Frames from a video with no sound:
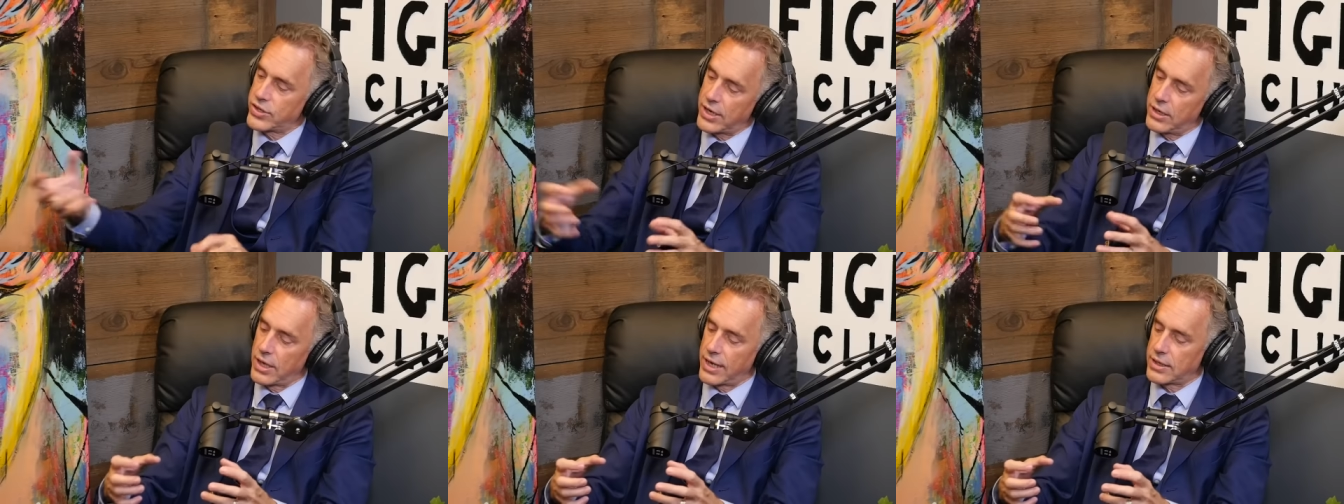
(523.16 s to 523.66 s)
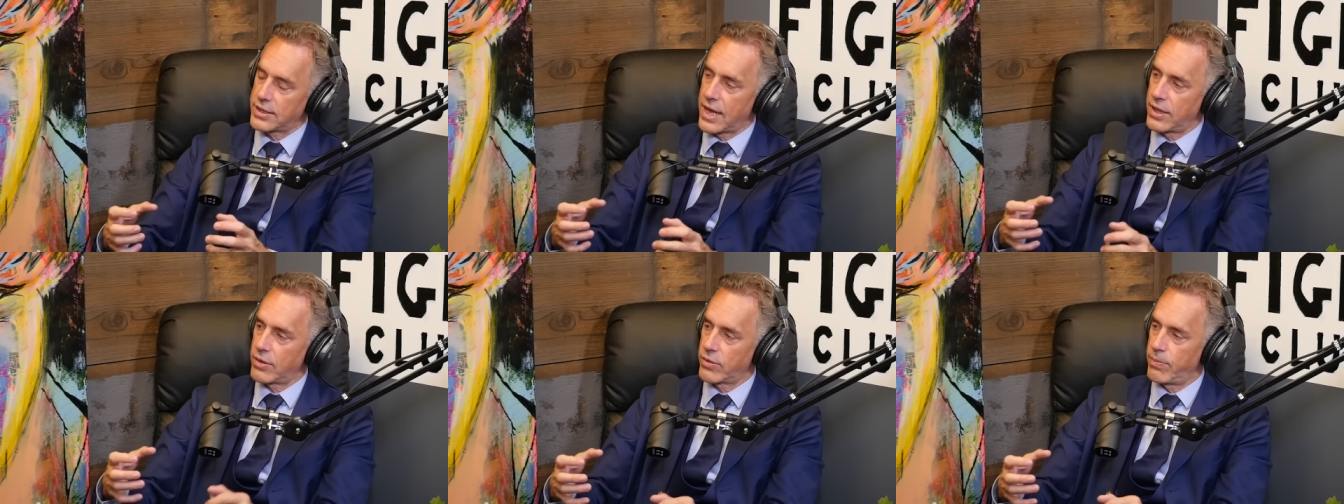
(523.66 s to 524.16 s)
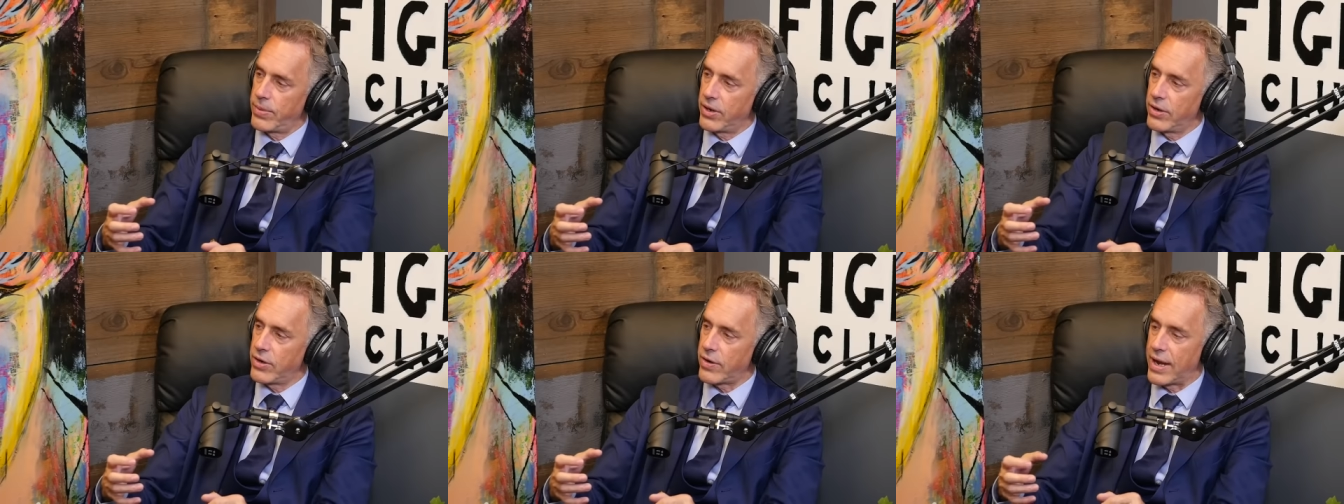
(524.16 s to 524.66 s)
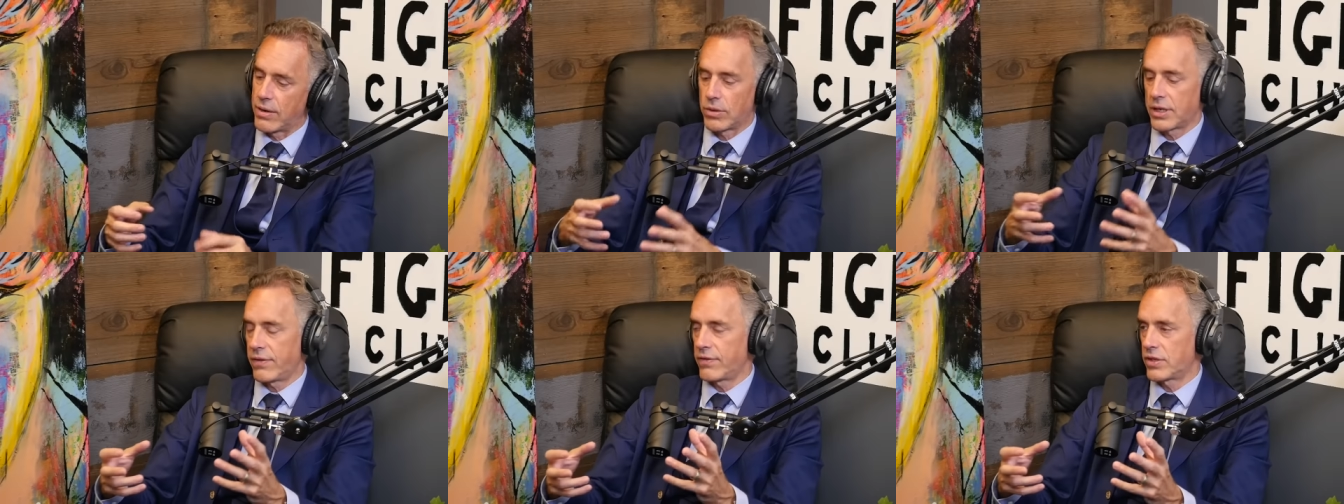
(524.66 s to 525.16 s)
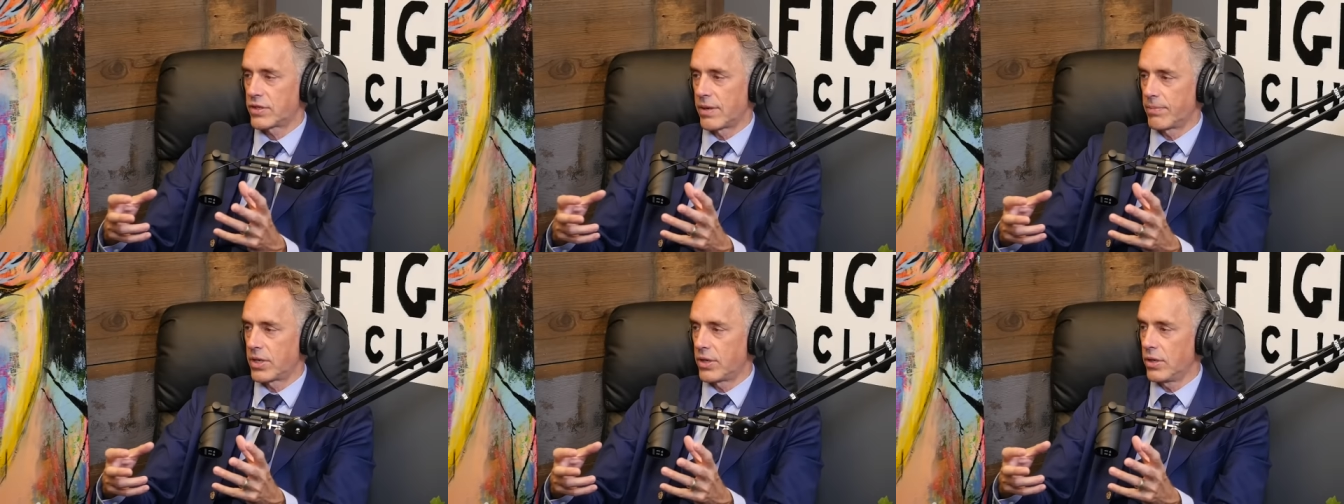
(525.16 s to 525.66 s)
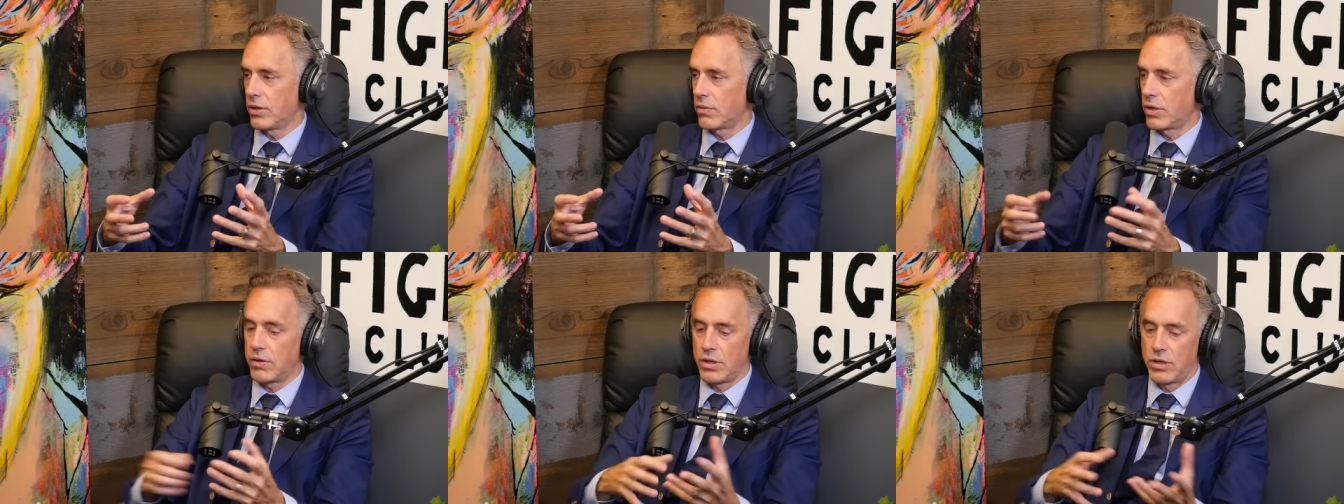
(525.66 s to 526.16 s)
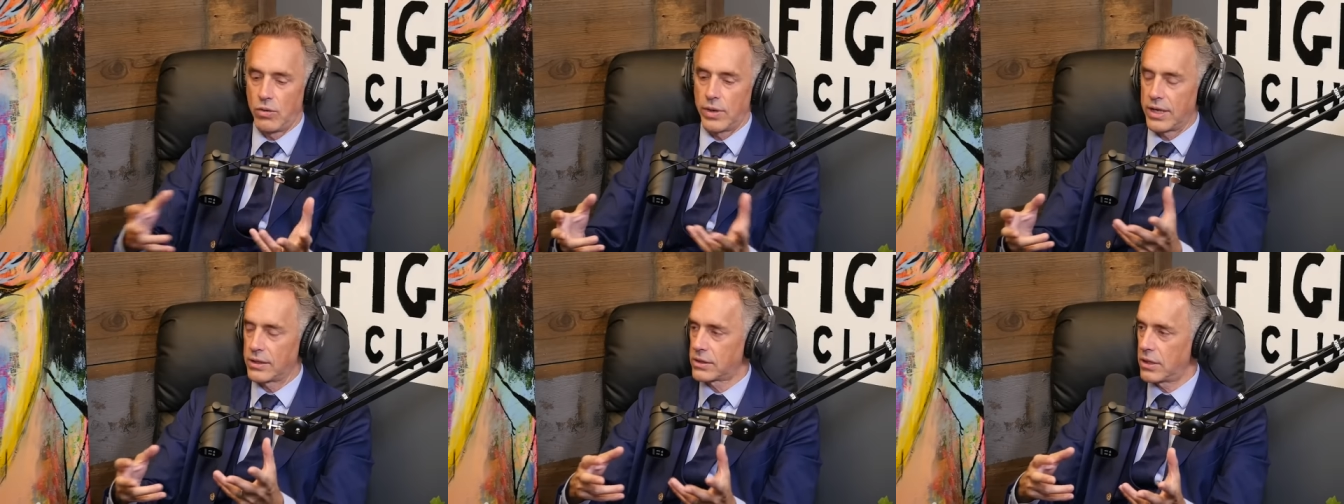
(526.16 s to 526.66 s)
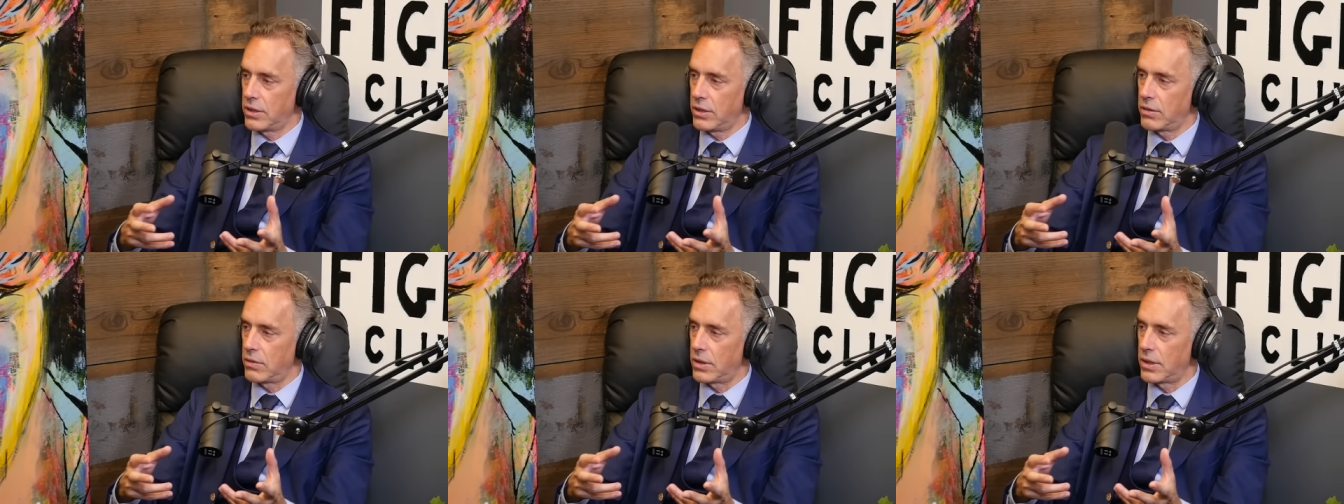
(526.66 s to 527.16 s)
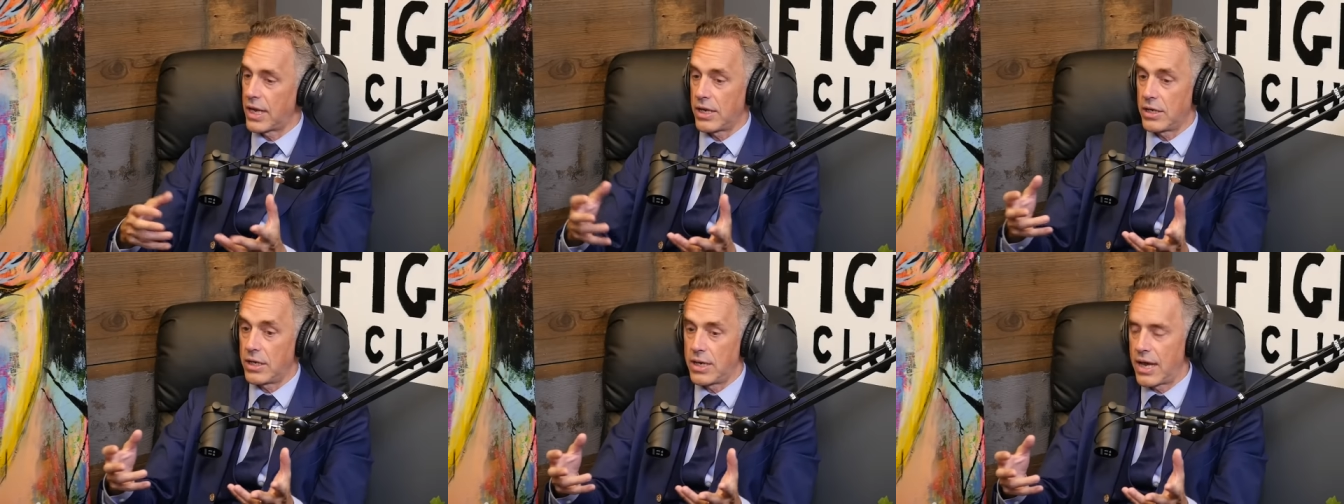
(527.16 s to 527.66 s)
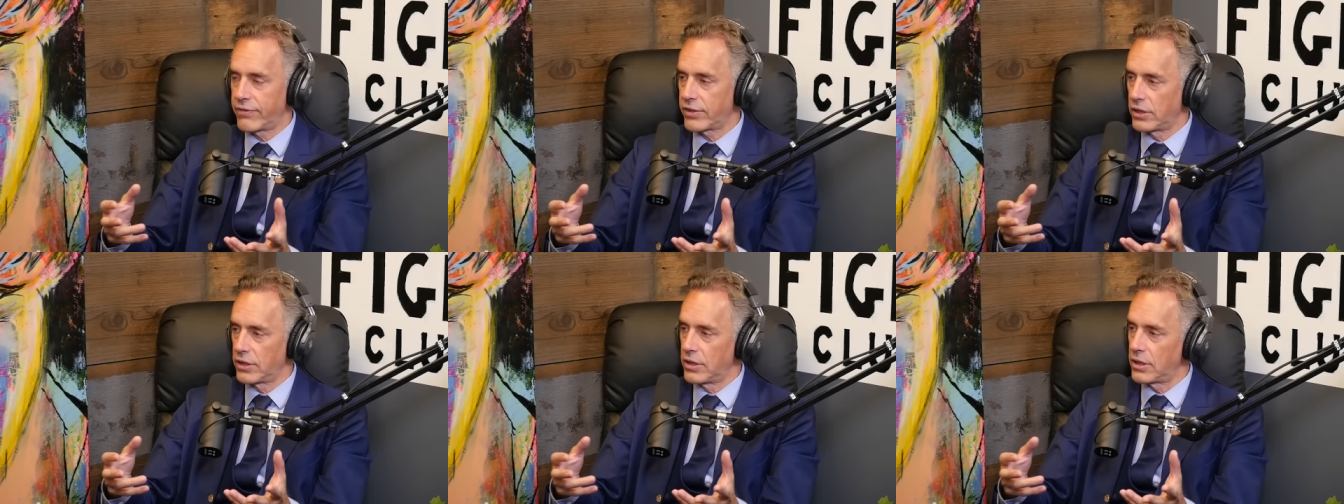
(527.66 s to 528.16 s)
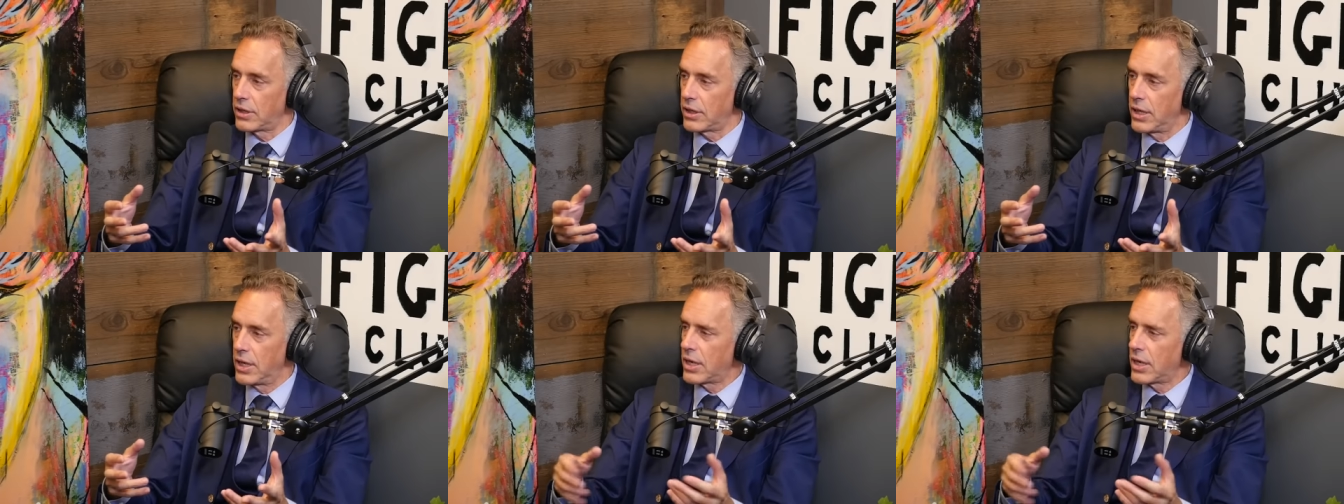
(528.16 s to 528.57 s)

you said you like to stand there with a beer in your hand. Well, it gives you something to do. You didn't know what else to do, and then you didn't have to learn.